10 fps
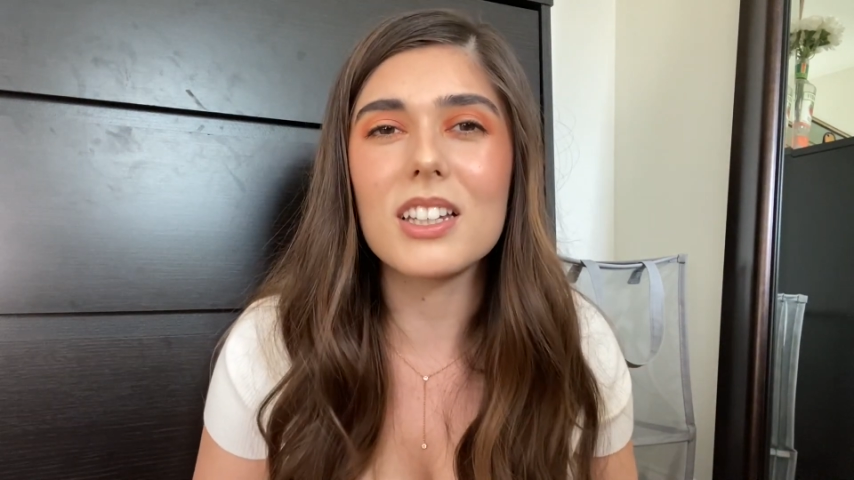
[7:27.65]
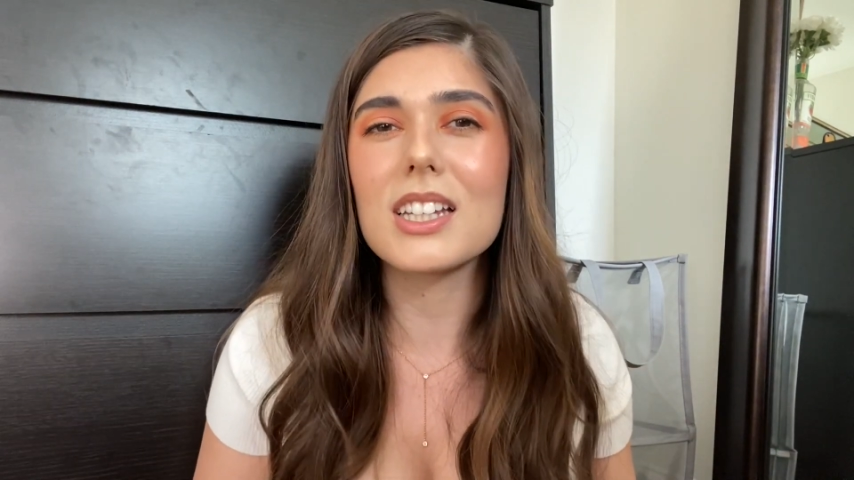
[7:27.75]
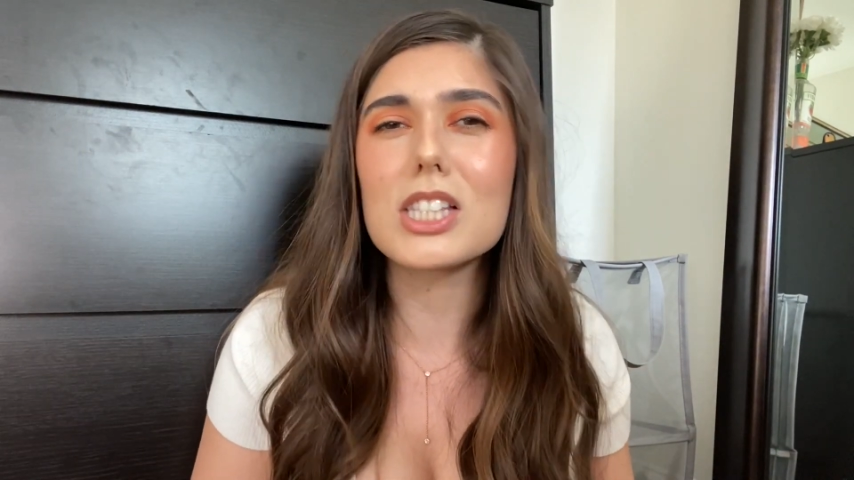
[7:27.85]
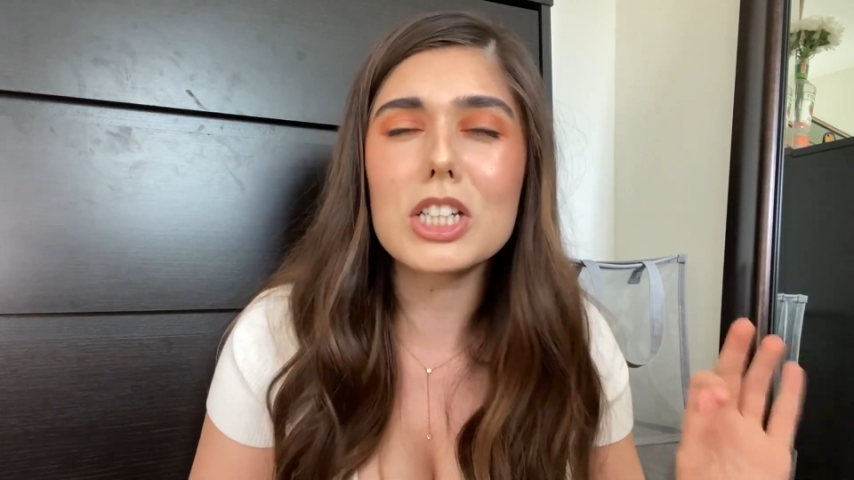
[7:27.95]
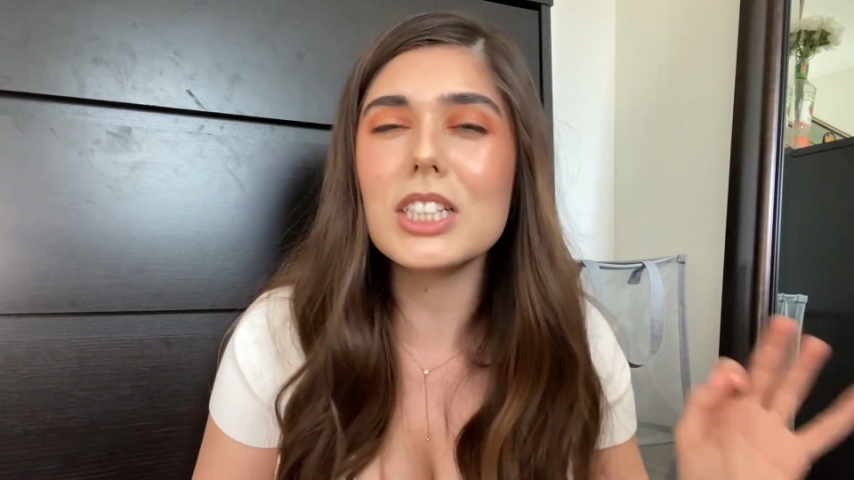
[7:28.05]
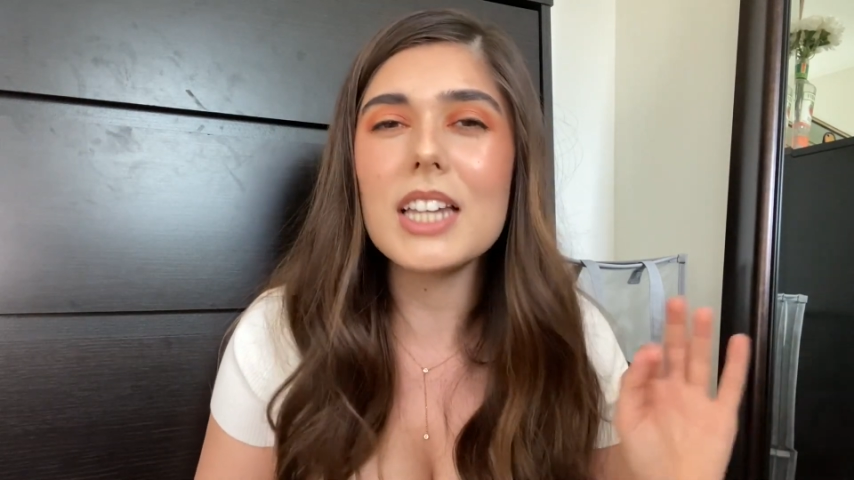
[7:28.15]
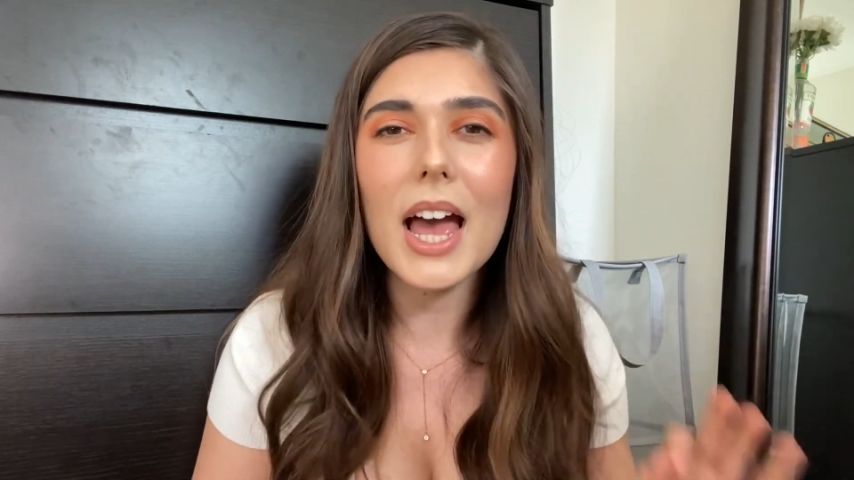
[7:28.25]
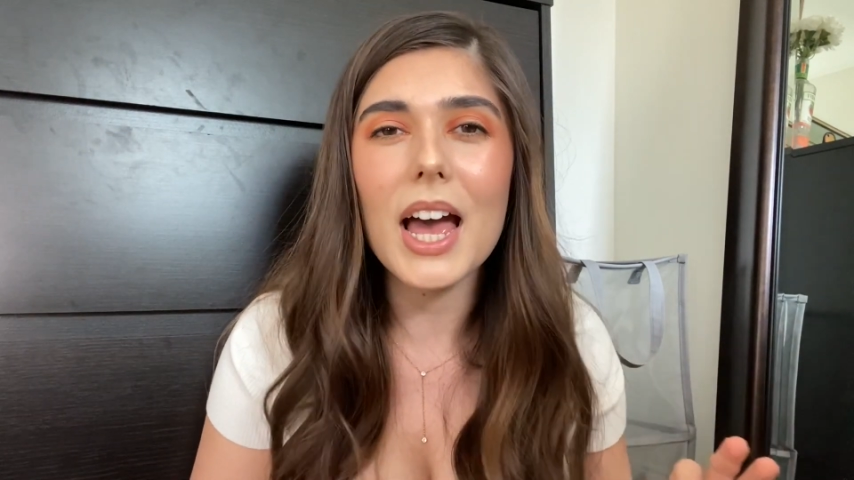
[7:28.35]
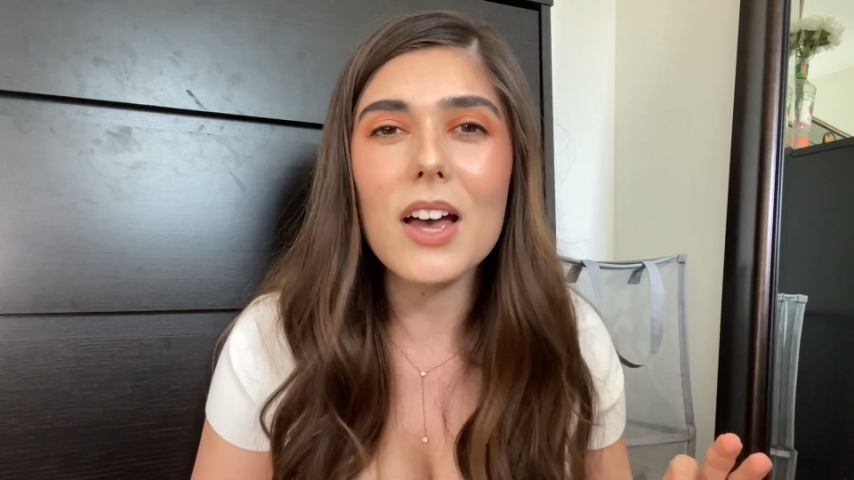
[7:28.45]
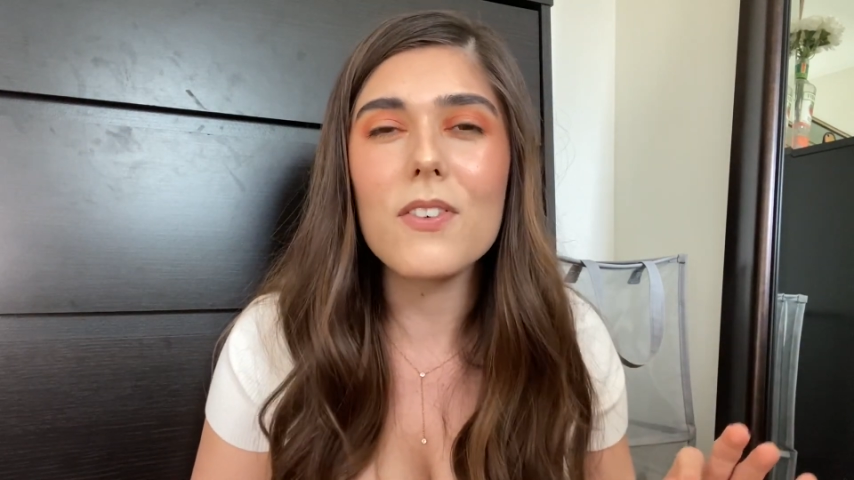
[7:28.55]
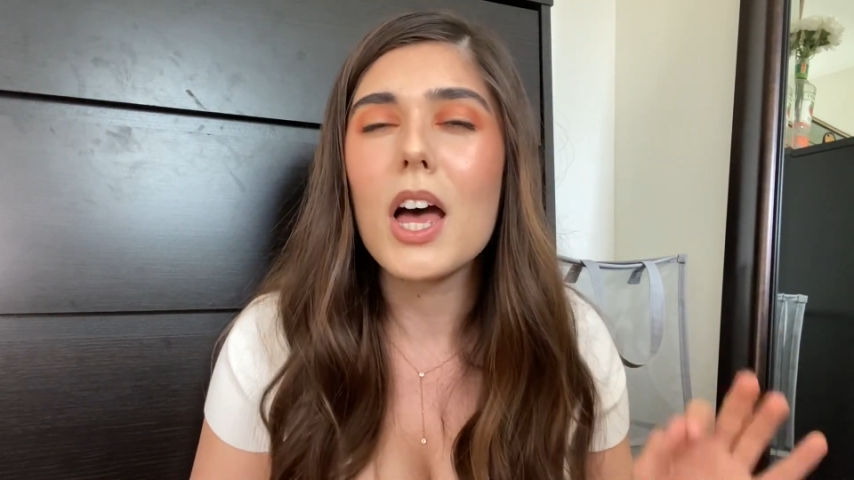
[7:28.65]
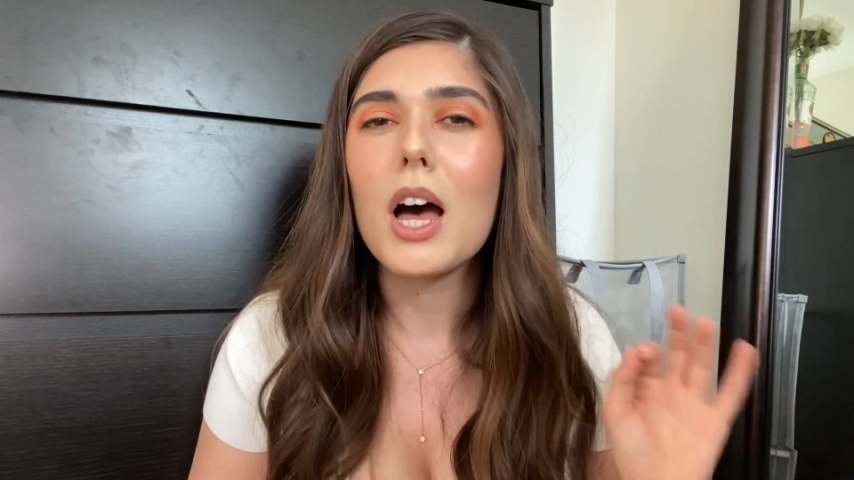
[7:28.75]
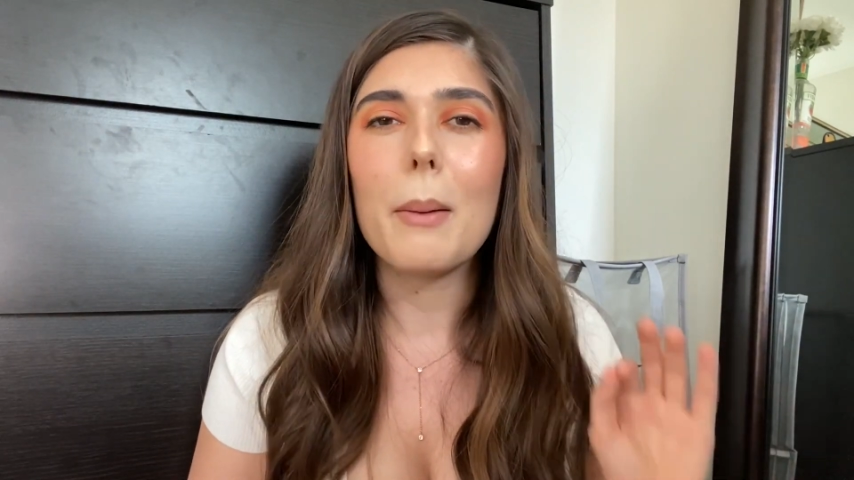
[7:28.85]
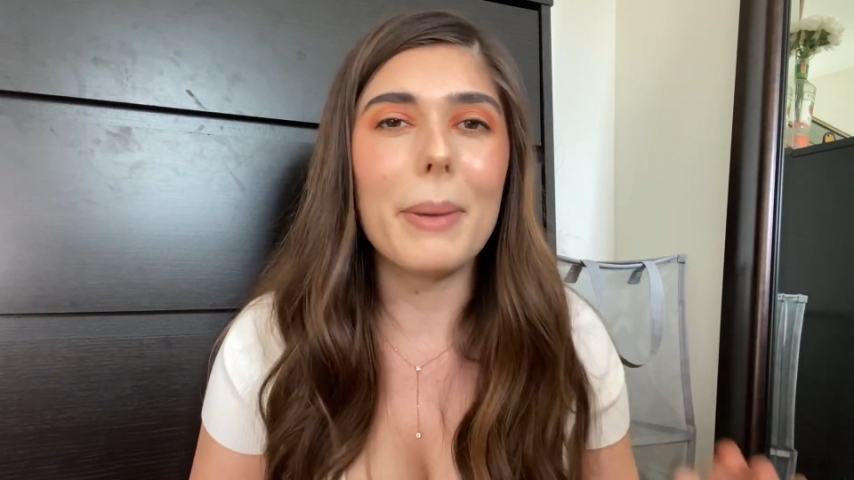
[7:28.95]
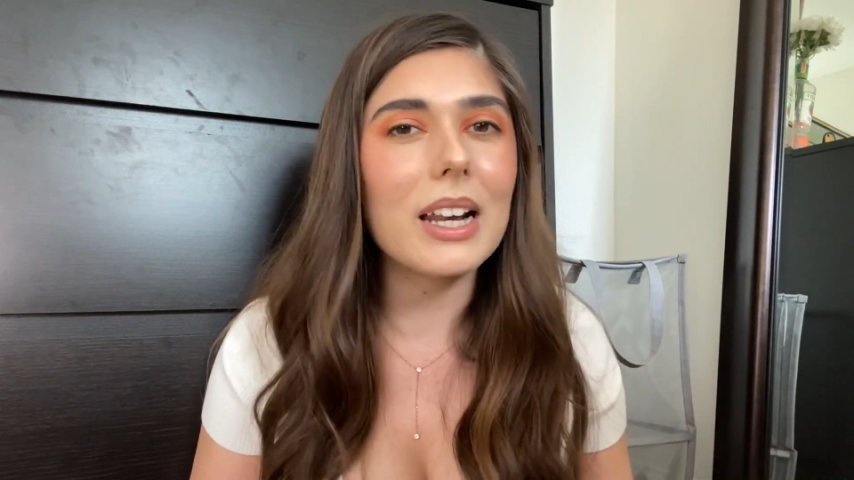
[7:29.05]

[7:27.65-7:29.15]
Like, it's good to have a